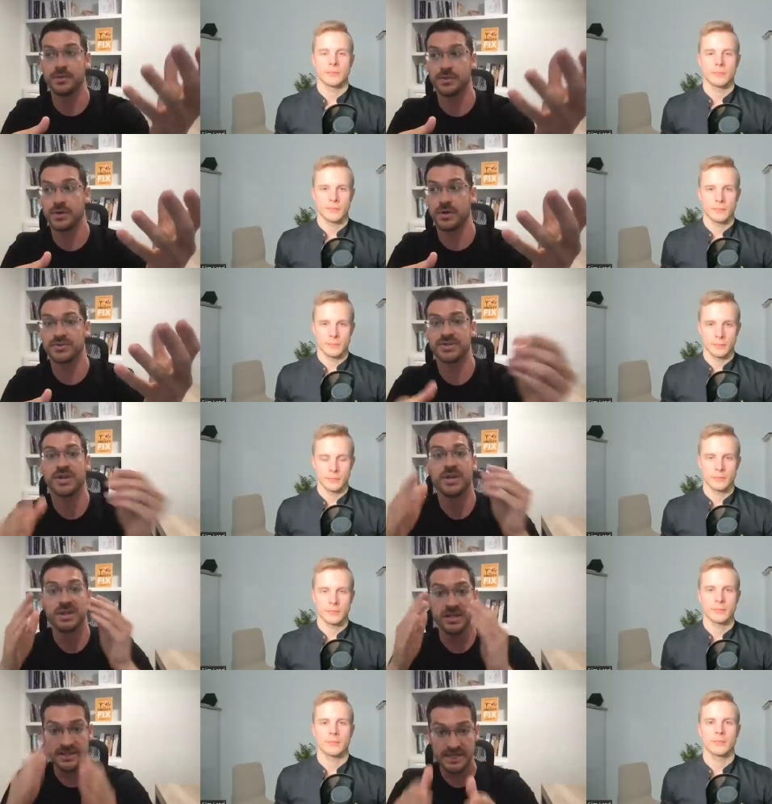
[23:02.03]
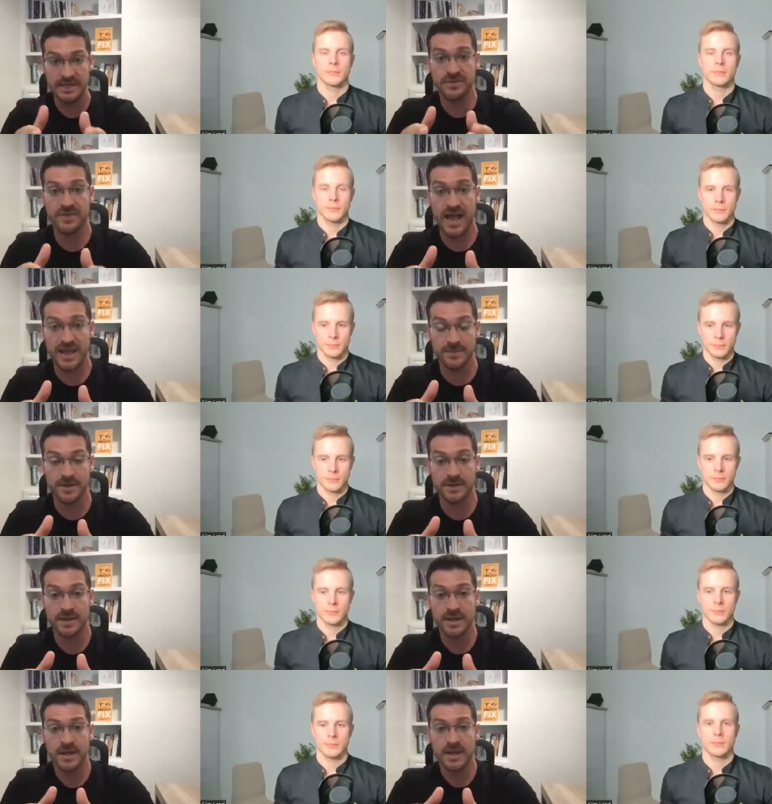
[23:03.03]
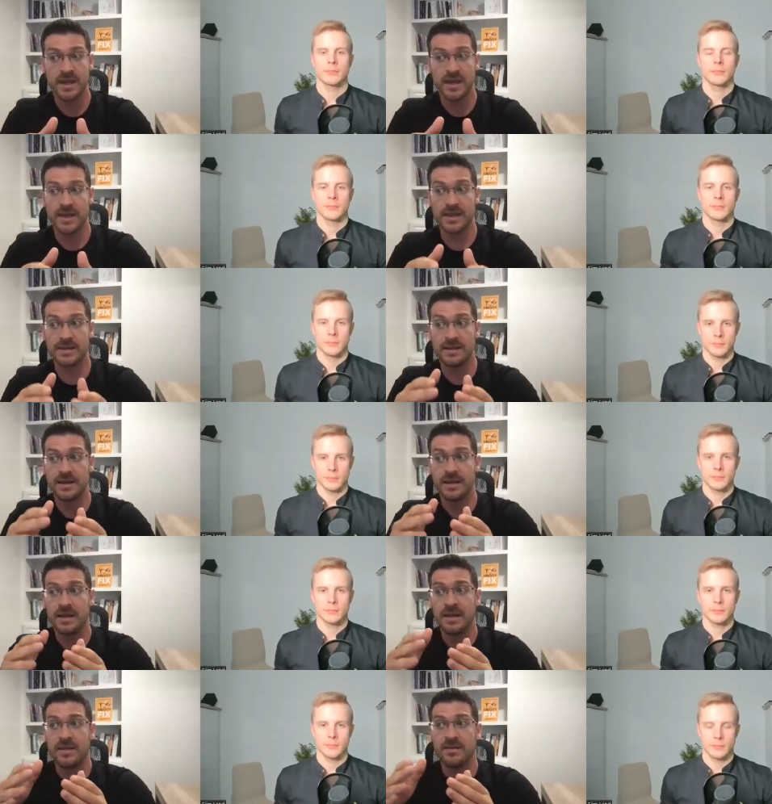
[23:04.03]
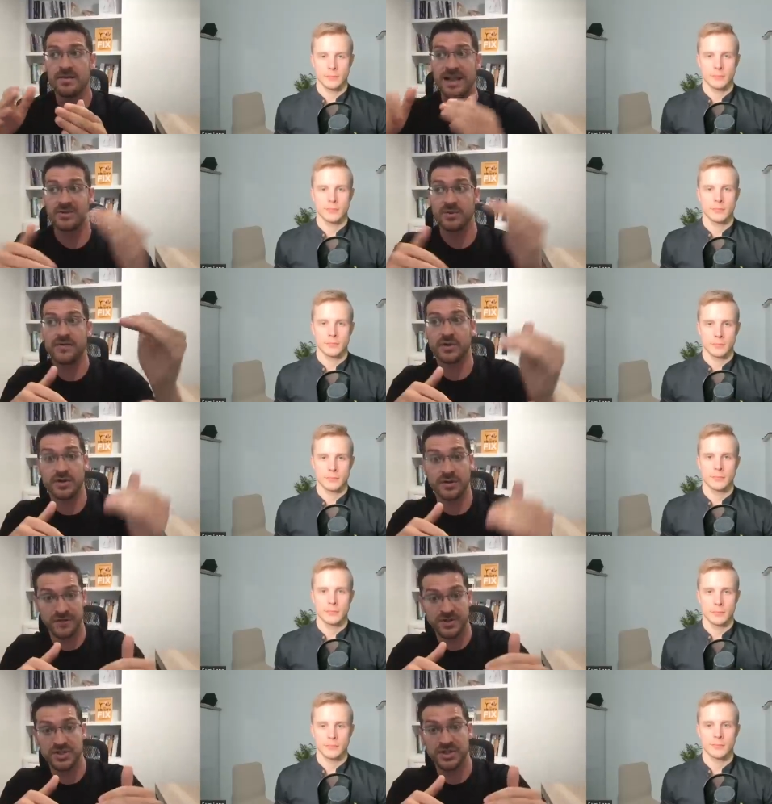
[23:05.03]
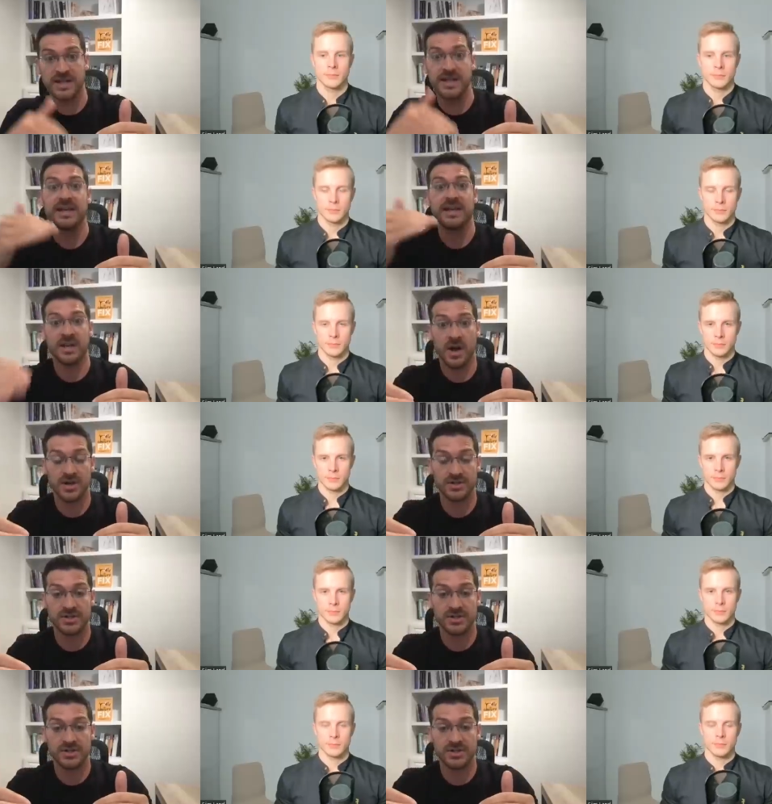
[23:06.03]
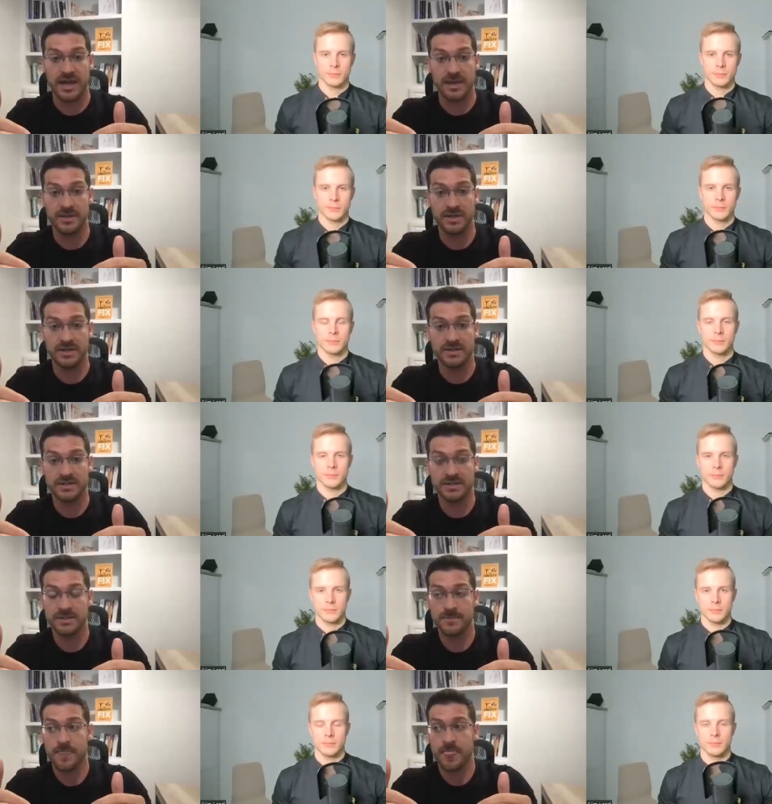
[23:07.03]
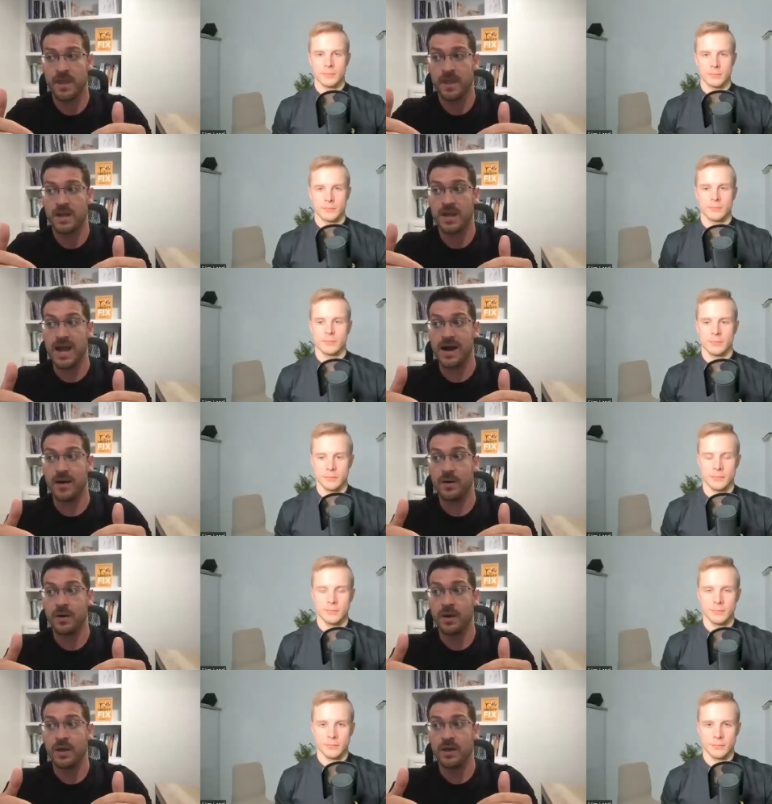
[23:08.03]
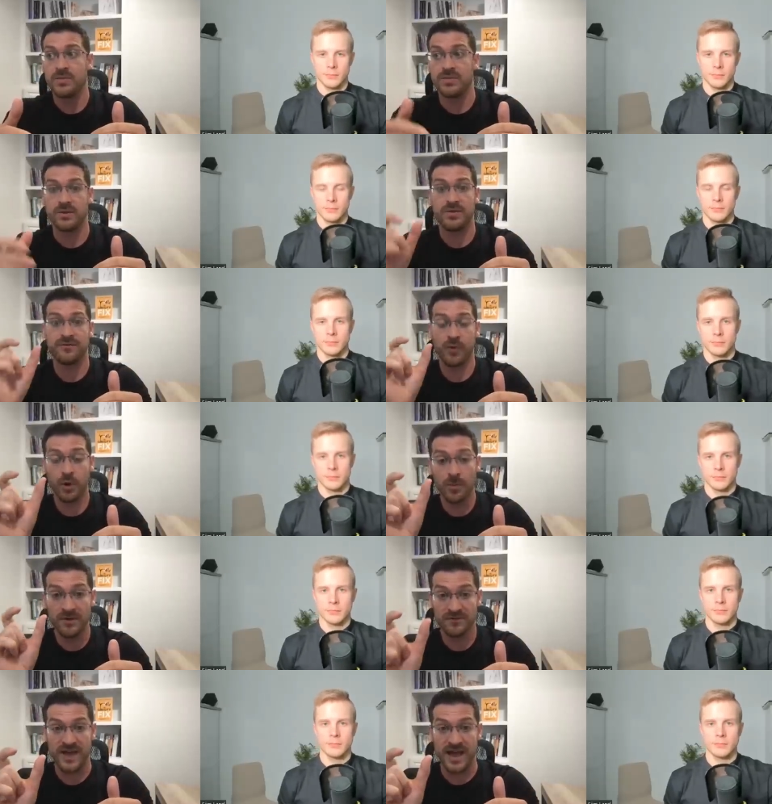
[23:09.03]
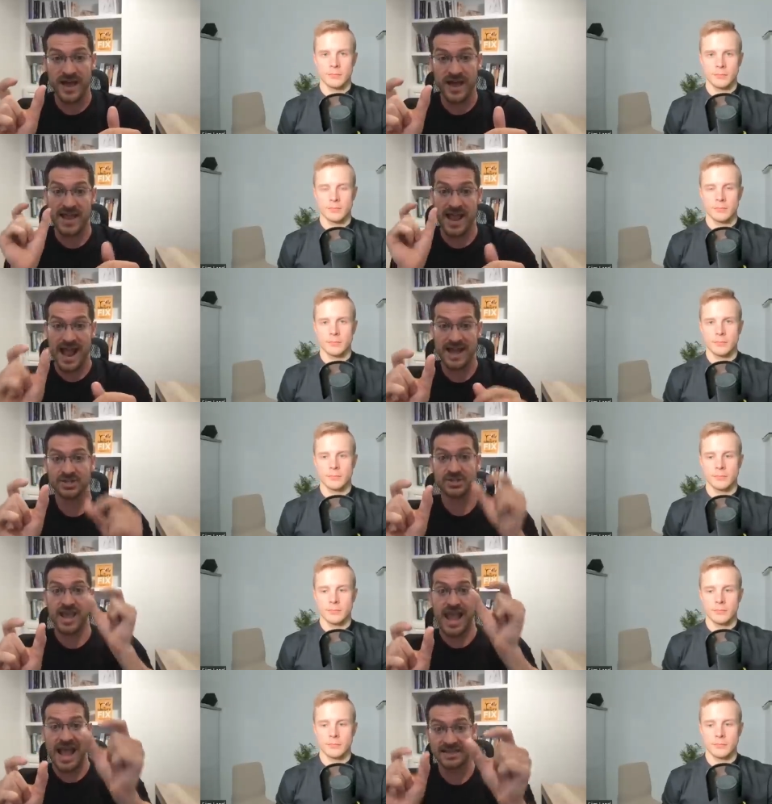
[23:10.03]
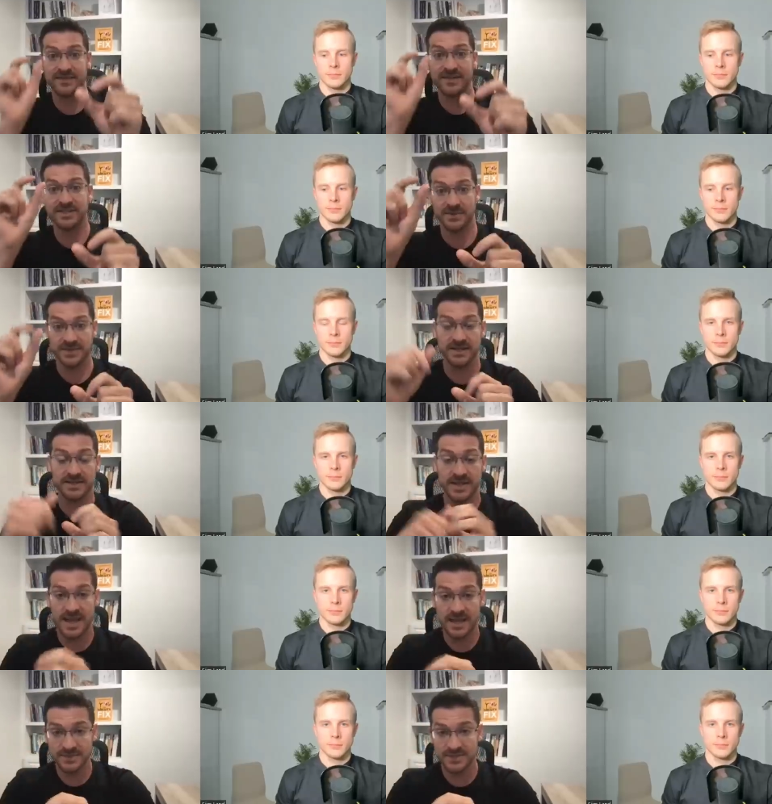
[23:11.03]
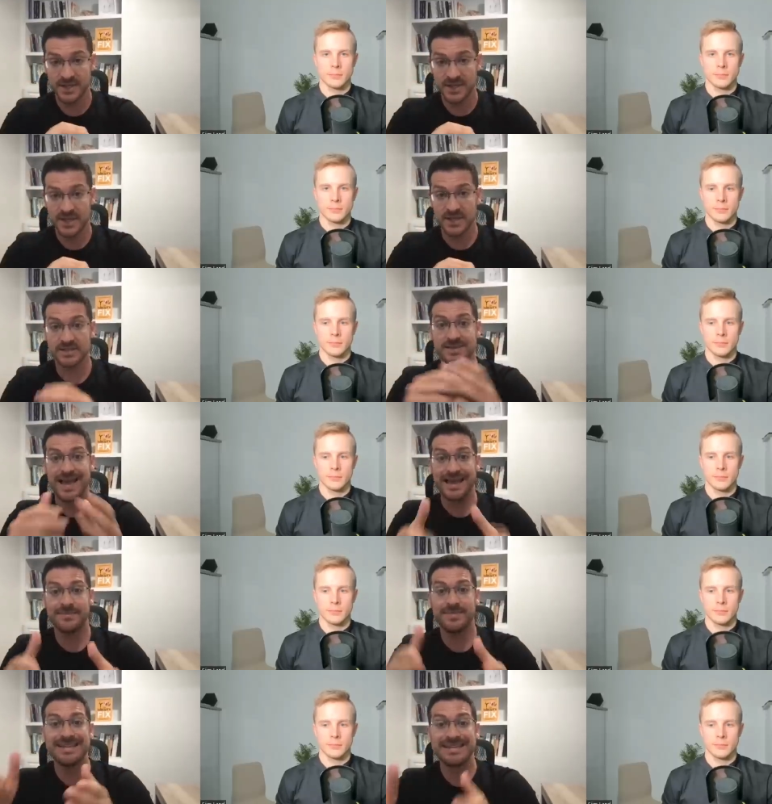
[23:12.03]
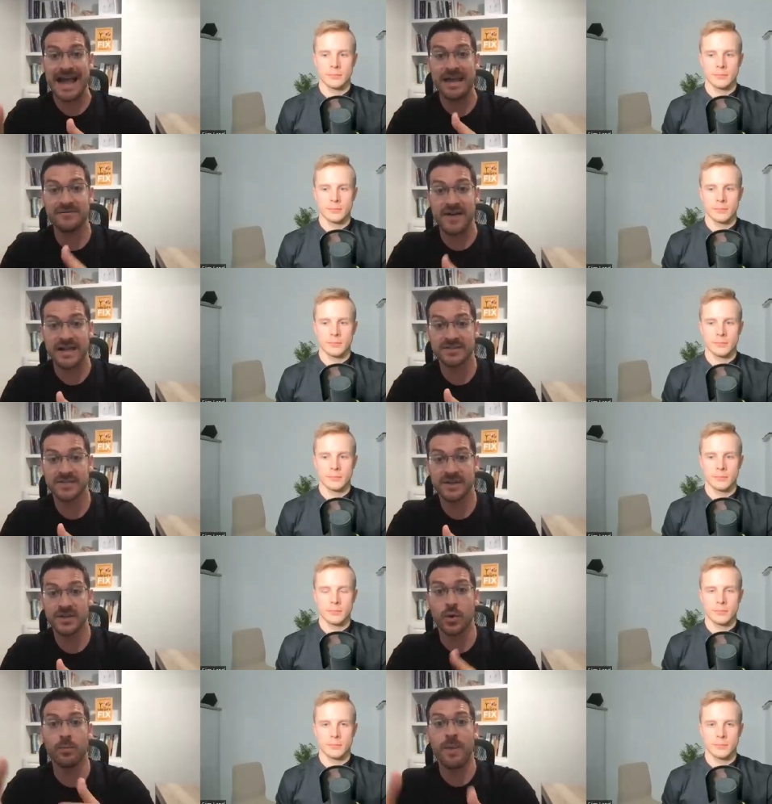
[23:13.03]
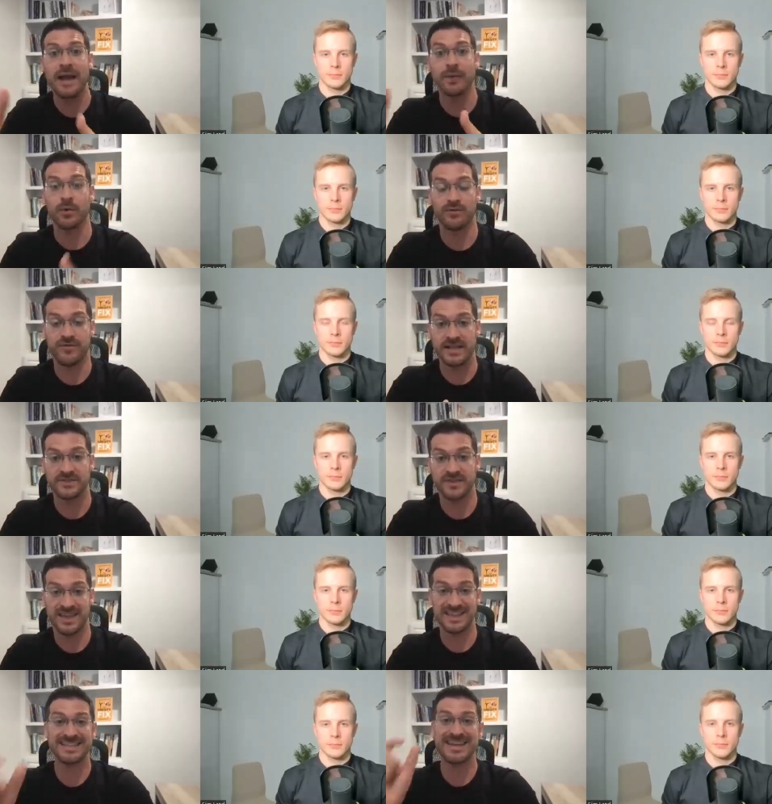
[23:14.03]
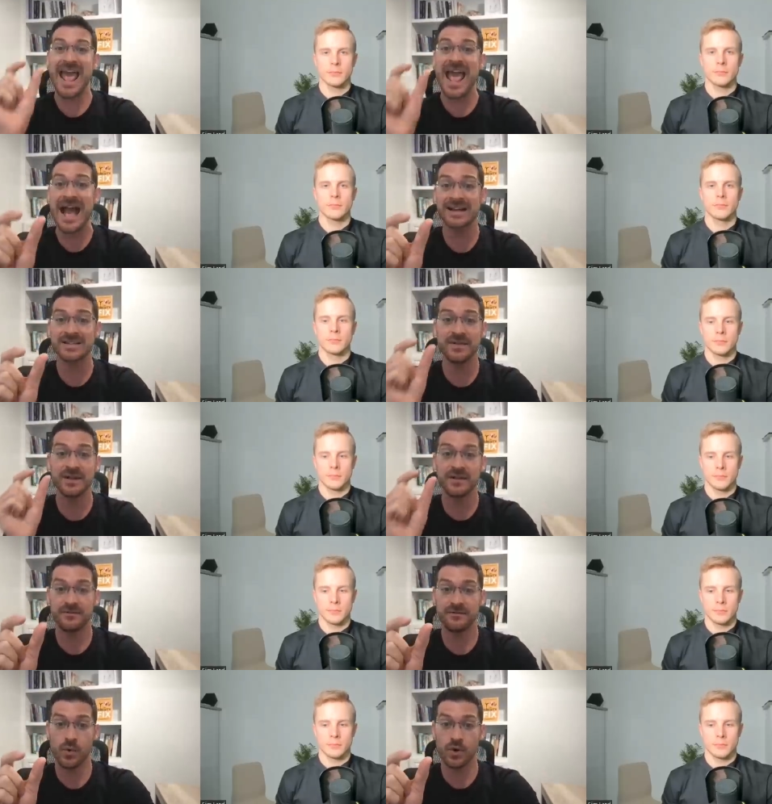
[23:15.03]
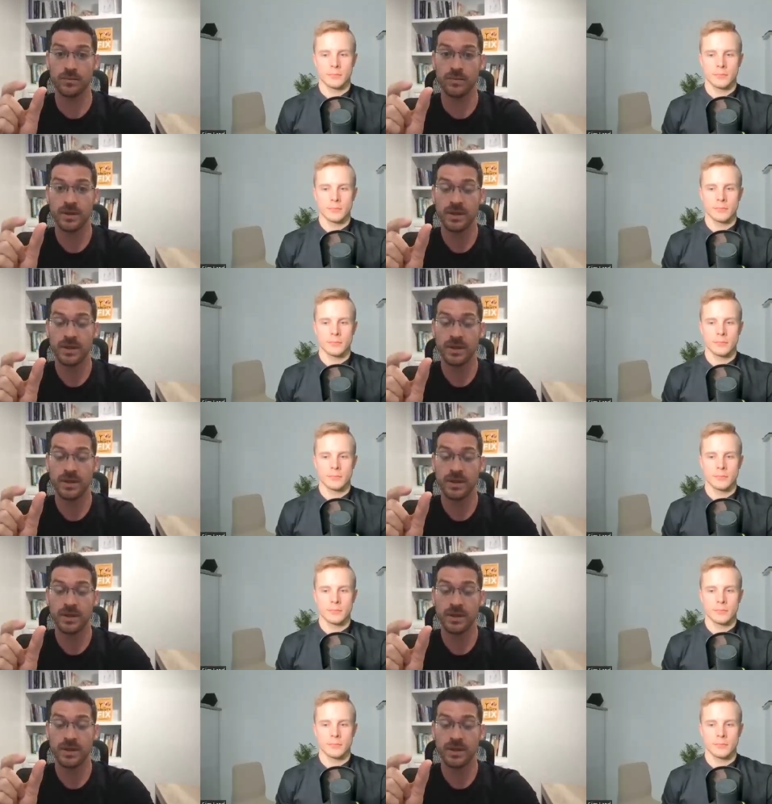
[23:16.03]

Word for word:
Speaker 1: glucose, you need thiamine. And that's why, if you're deficient in it, it can cause type 2 diabetes. Now, the form of thiamine that actually activates those enzymes is thiamine diphosphate or pyrophosphate. It's an activated form.